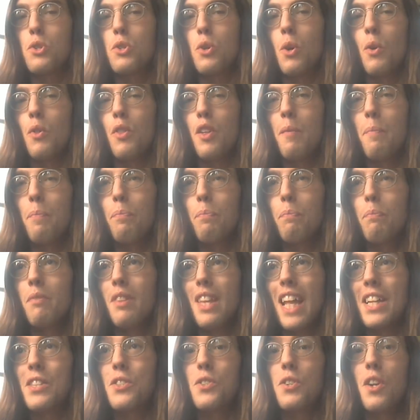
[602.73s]
so that
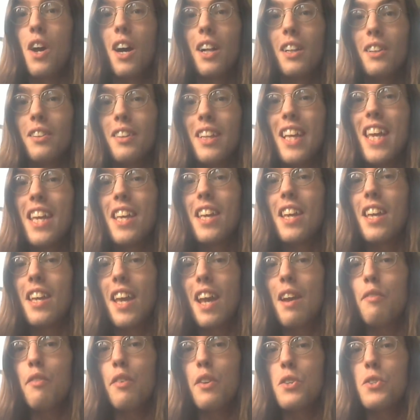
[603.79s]
it's not
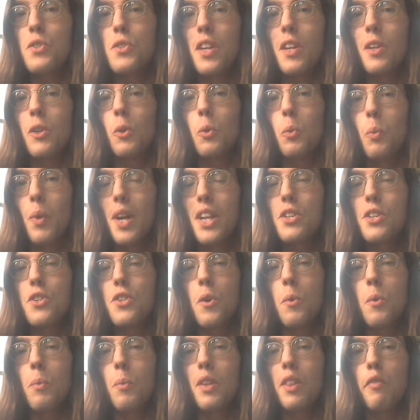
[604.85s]
leaking every single
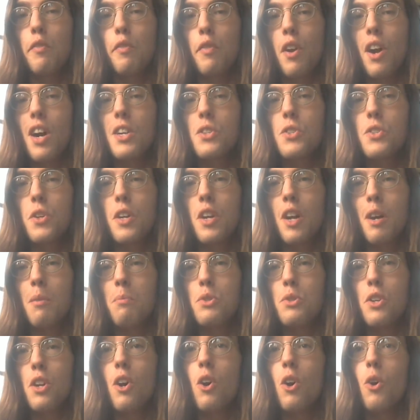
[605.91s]
winter when the frost
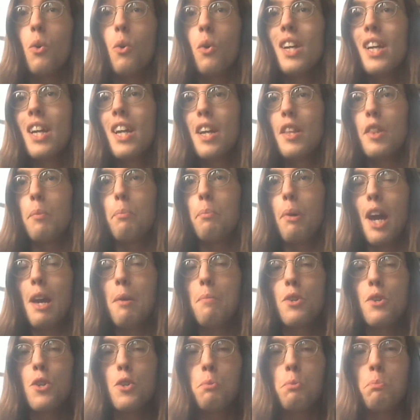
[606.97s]
comes and, oh, the
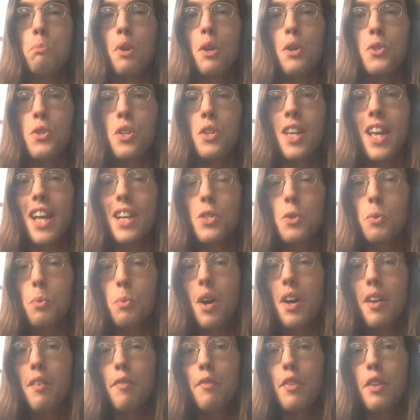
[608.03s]
pipe just burst. Guess
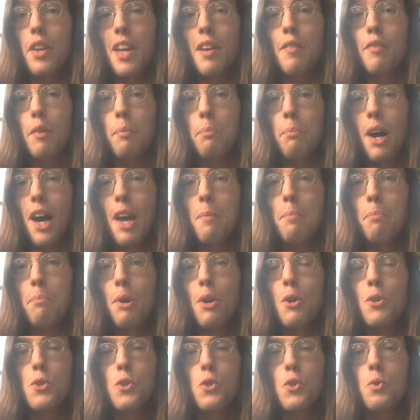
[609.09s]
what? If, if a pipe
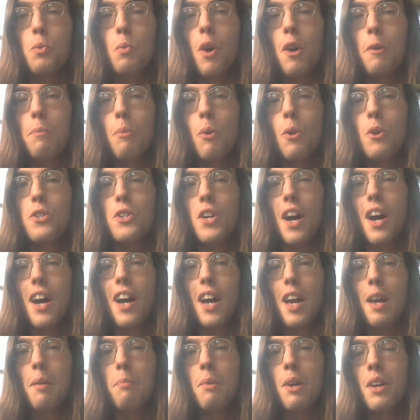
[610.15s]
bursts one more
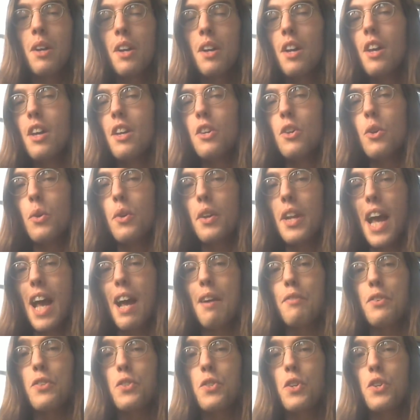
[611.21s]
time, you could
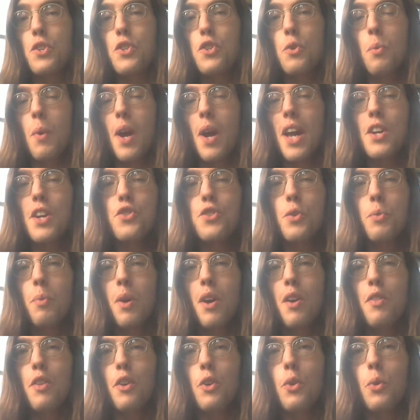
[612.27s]
have a situation
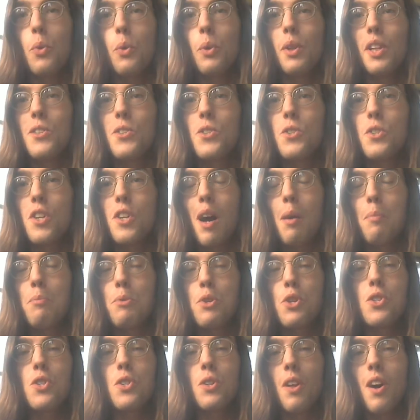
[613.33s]
where the coolant
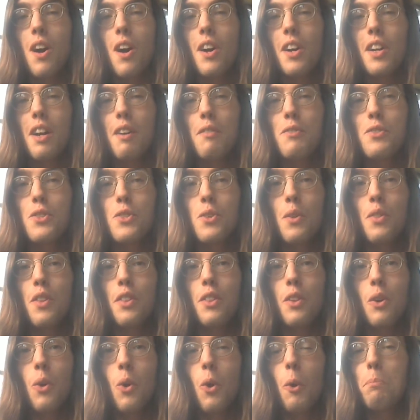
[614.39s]
stopped just long enough so
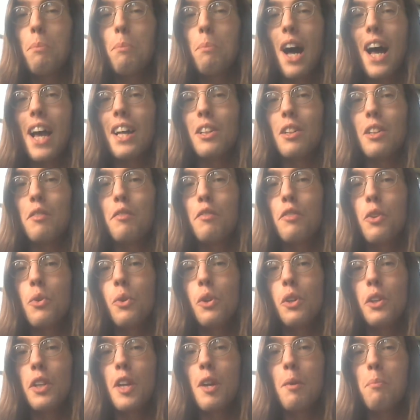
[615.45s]
that the whole pile of
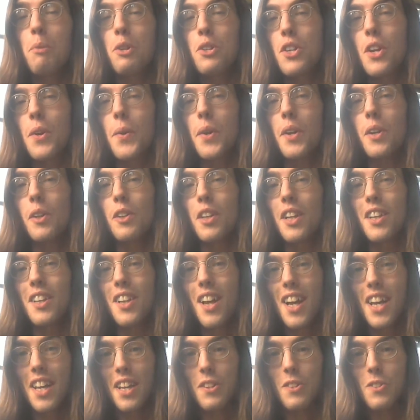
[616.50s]
nuclear material
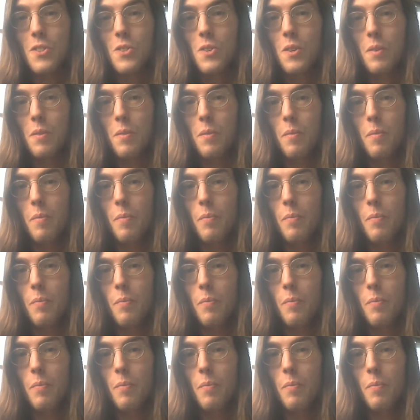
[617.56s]
ignites.